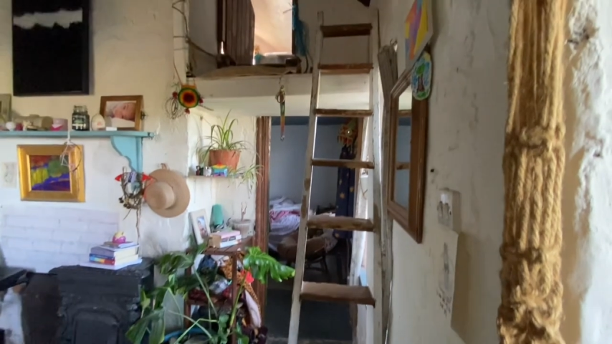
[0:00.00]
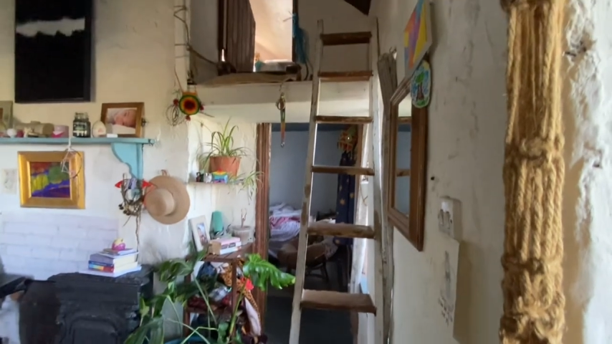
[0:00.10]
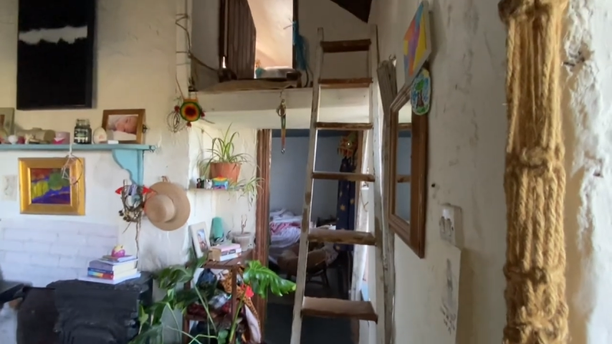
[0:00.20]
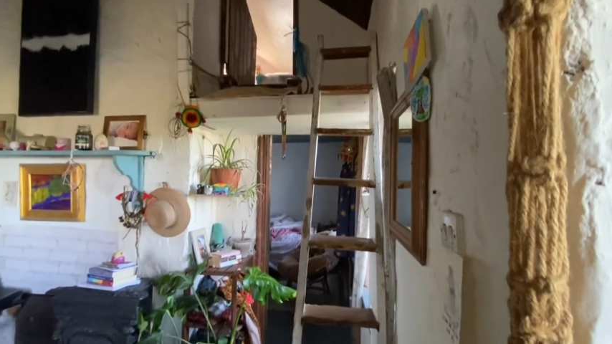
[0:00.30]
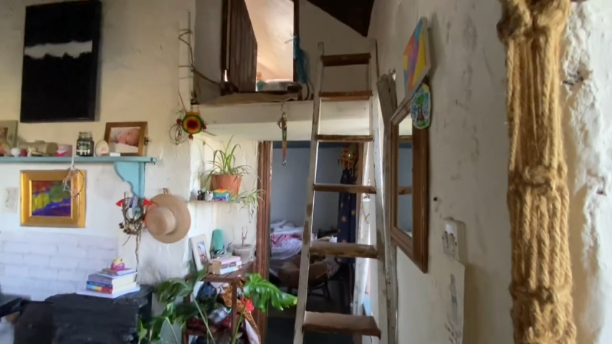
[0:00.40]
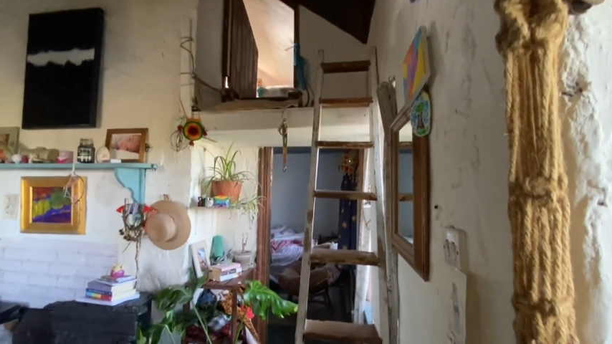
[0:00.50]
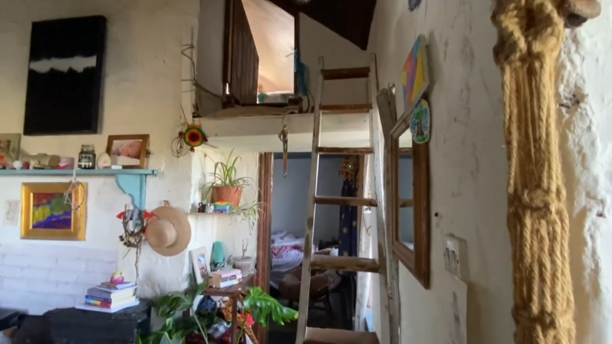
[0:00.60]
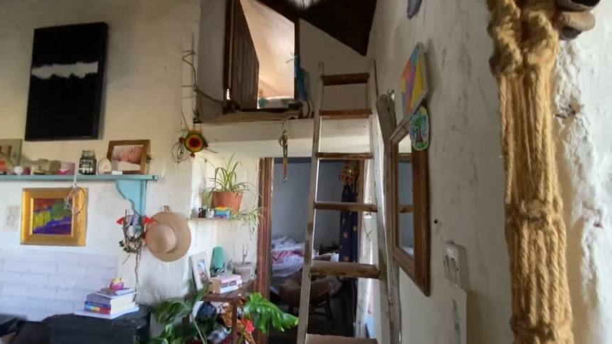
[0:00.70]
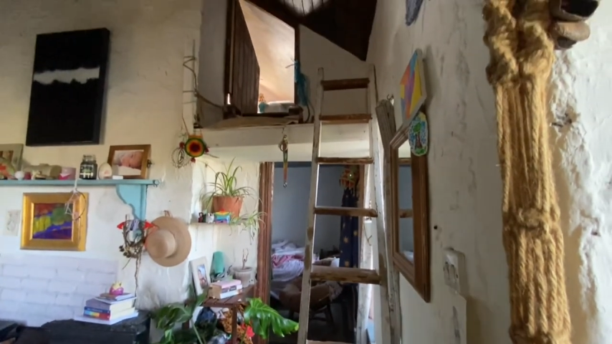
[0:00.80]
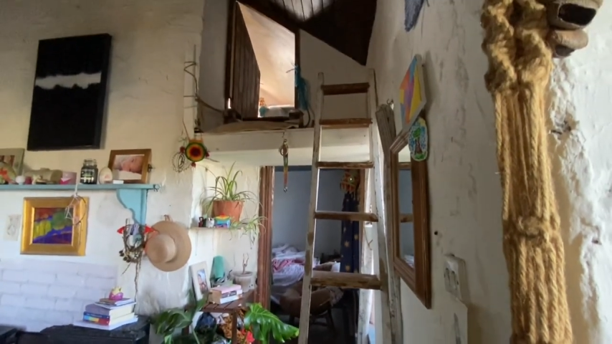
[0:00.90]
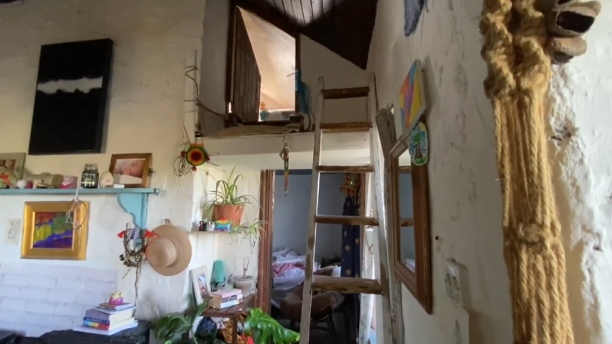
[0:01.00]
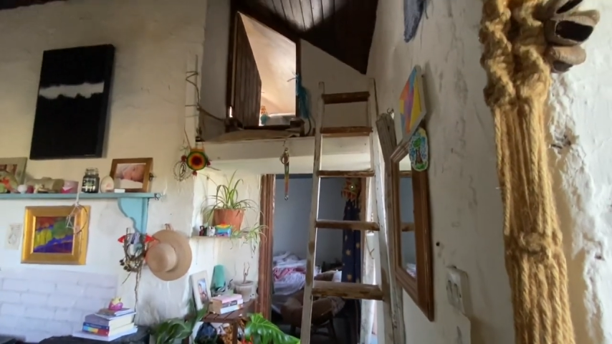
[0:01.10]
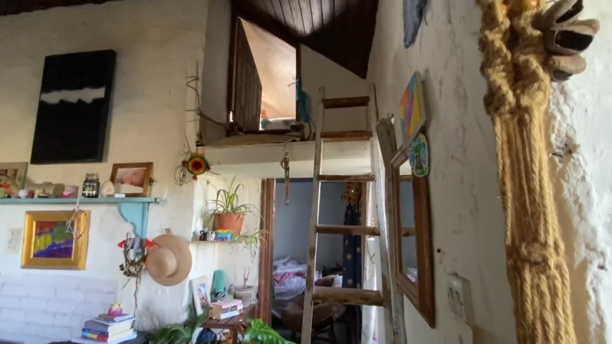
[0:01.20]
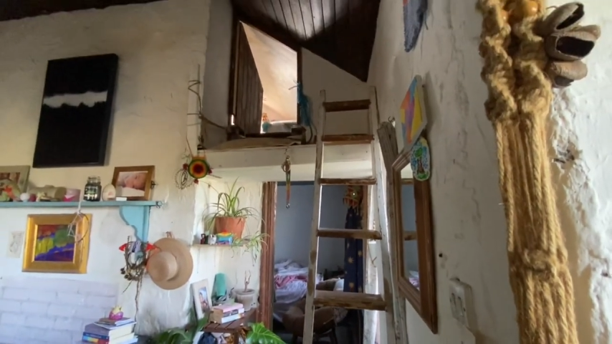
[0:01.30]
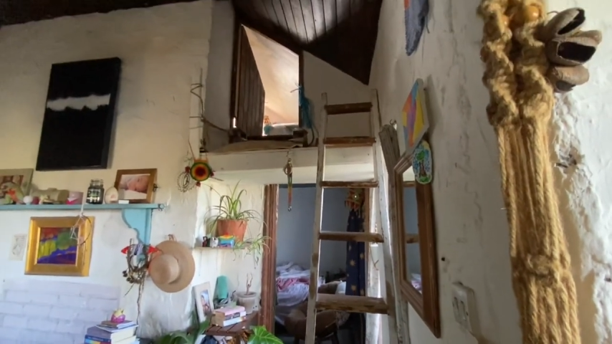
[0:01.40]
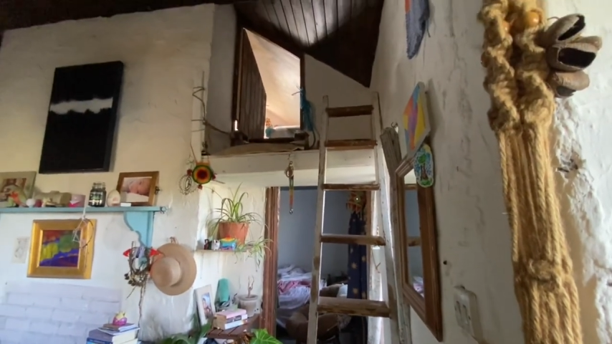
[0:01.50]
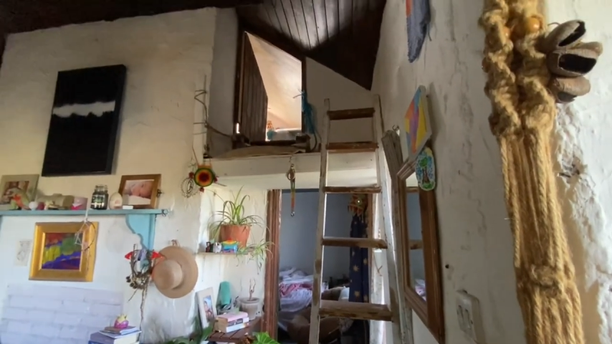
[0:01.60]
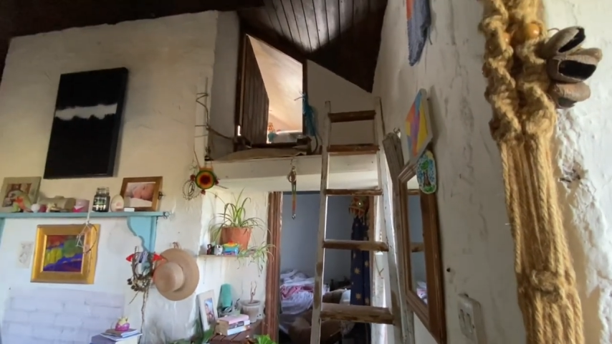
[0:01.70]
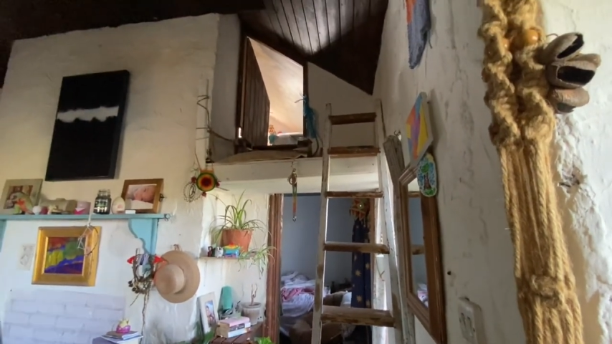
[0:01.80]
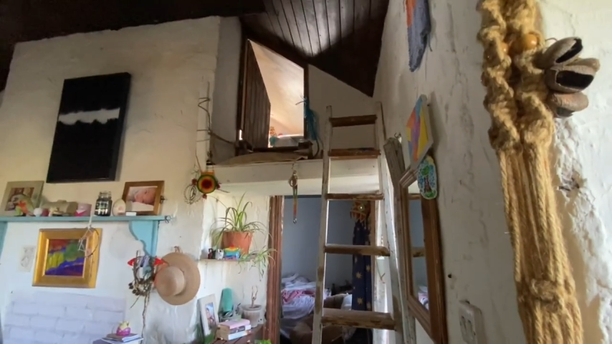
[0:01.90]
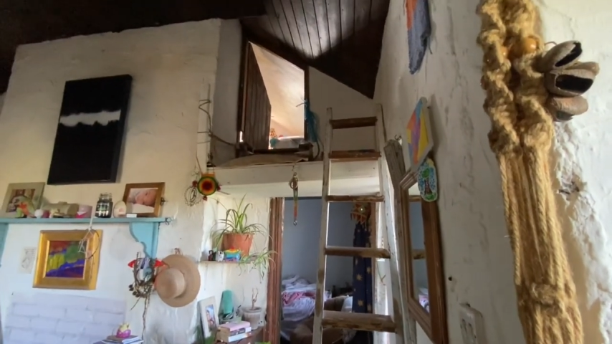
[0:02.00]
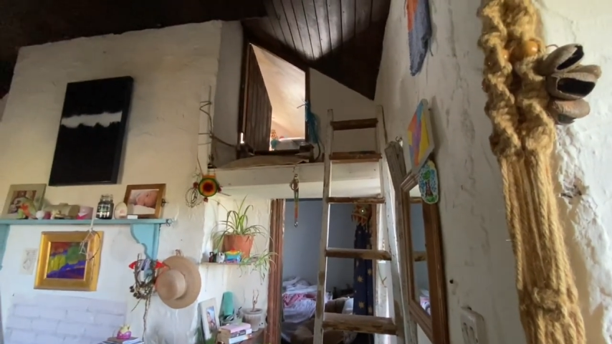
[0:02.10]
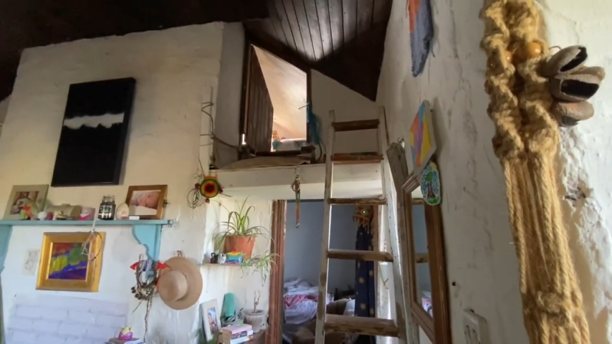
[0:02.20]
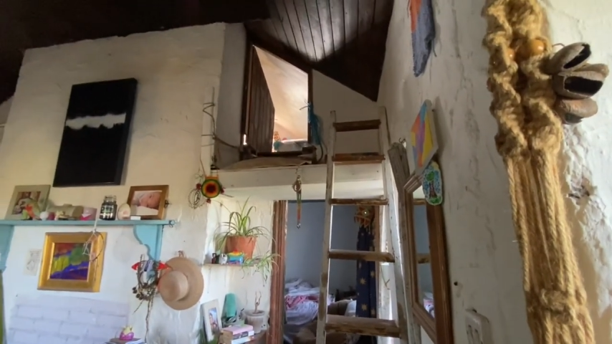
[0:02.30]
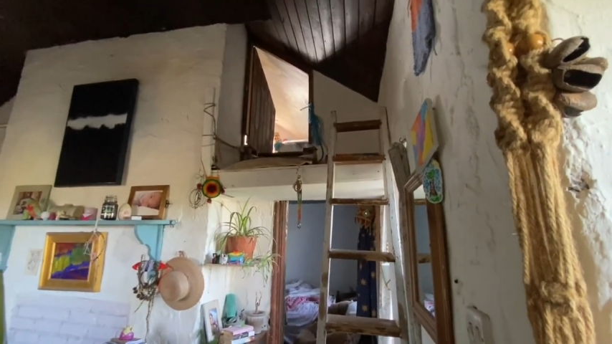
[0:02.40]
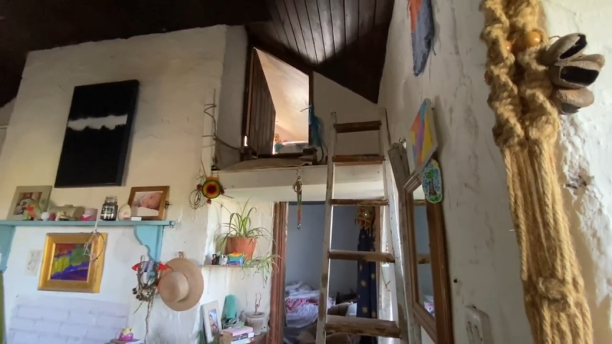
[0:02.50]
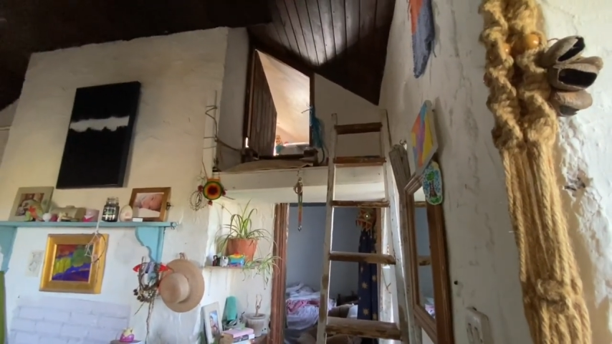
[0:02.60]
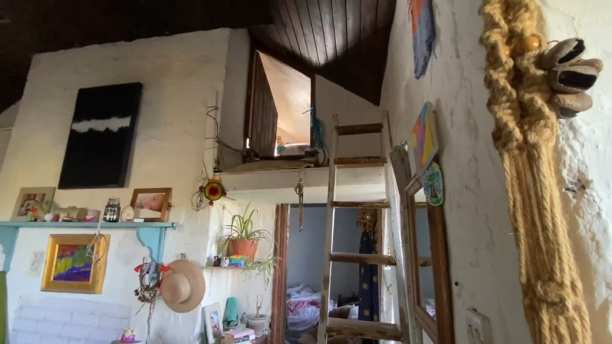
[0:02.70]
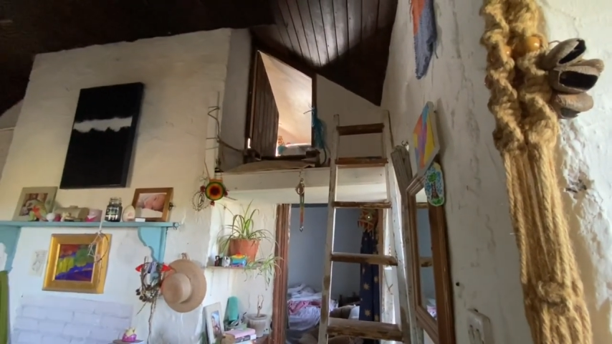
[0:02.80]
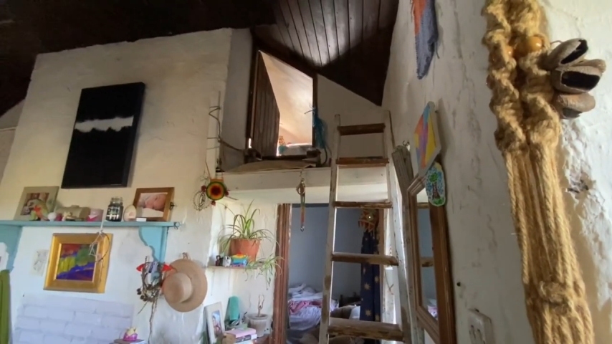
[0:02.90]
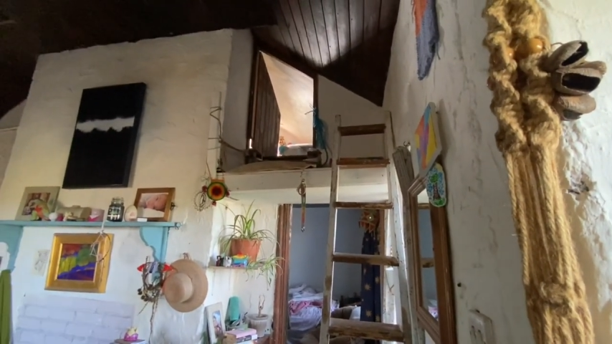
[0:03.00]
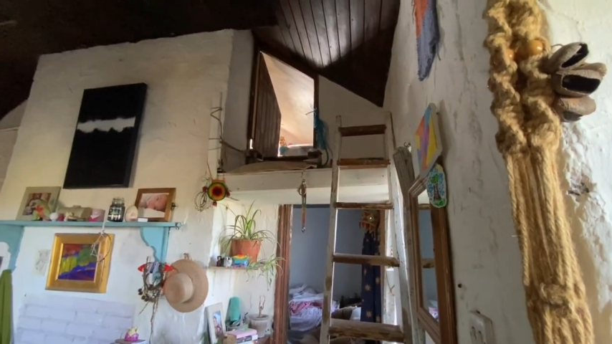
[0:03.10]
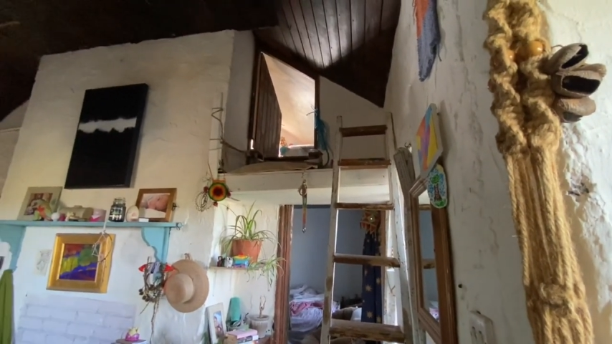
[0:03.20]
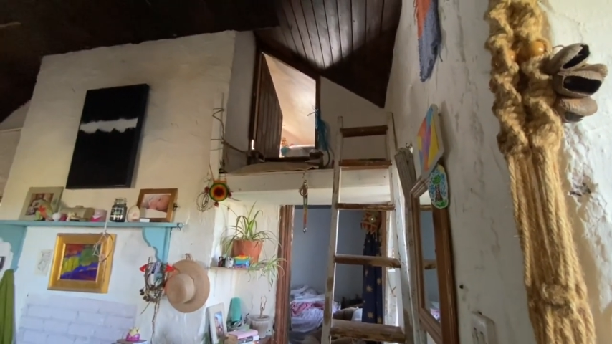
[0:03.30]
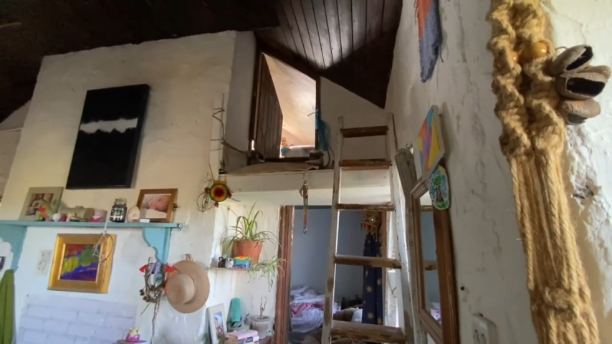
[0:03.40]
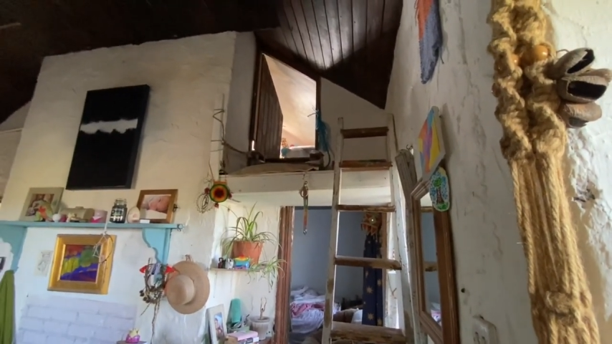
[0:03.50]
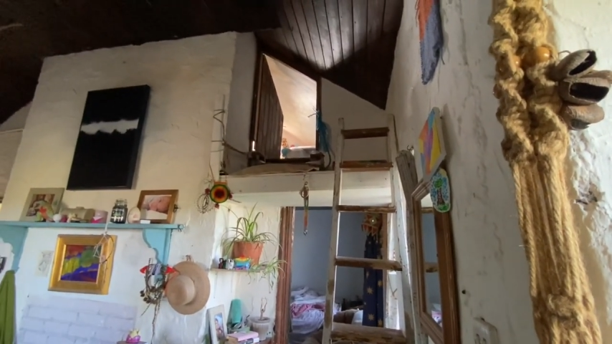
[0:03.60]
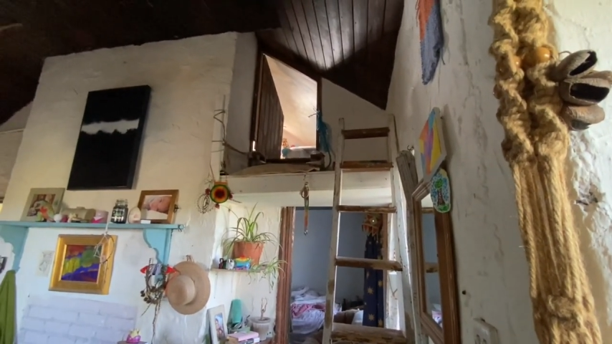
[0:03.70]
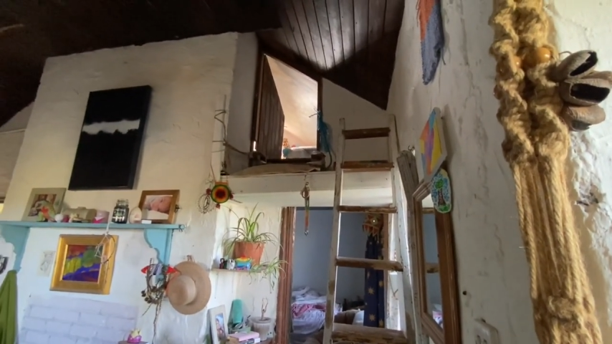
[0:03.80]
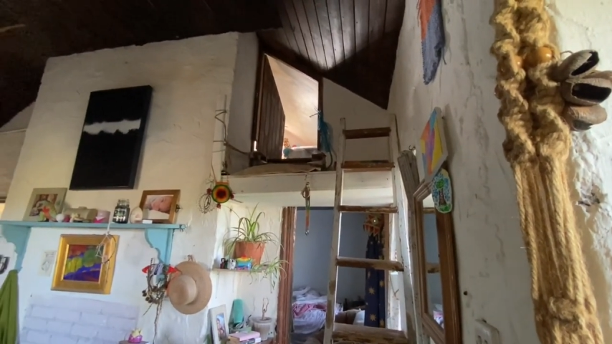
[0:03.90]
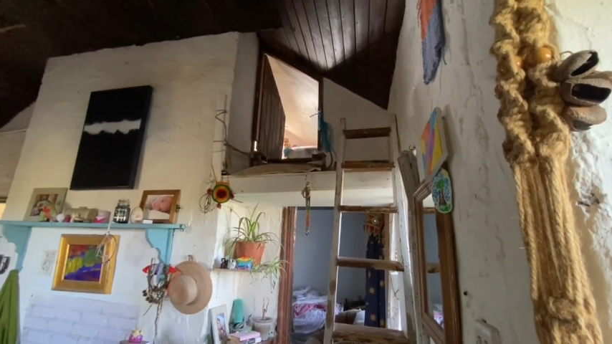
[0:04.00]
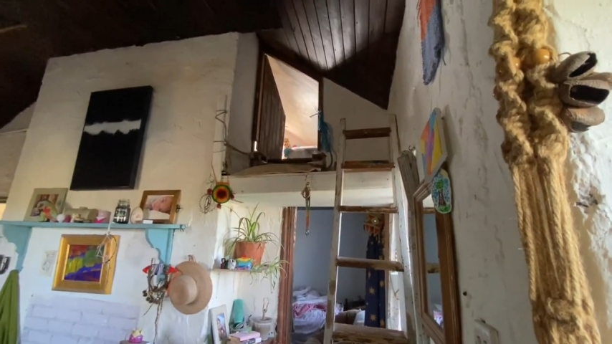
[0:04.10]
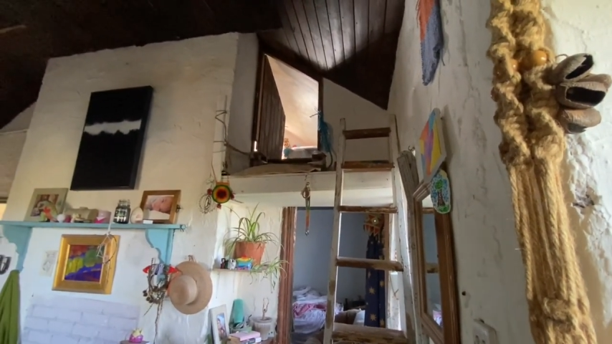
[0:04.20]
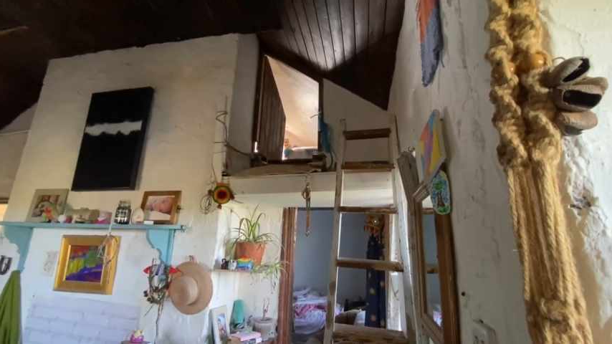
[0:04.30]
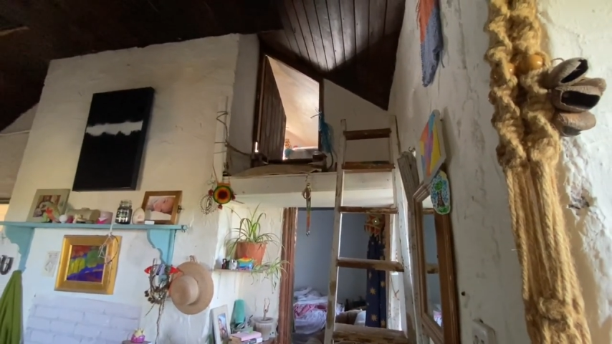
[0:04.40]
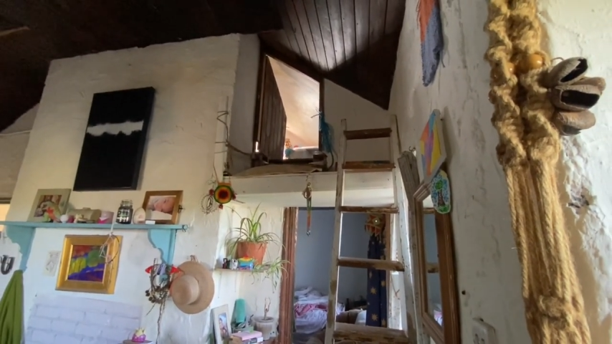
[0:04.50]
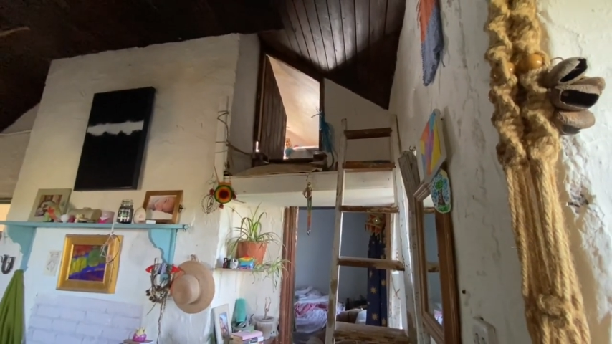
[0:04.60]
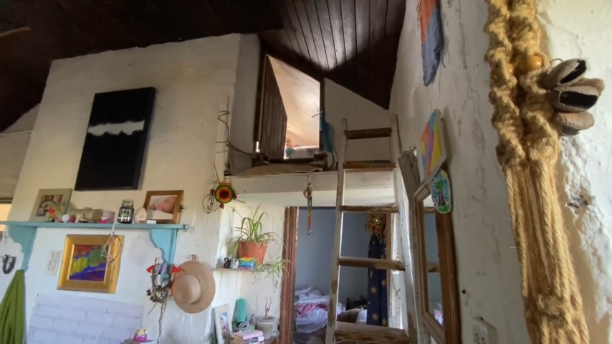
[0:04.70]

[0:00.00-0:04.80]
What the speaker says: Nobody's mouth can be seen.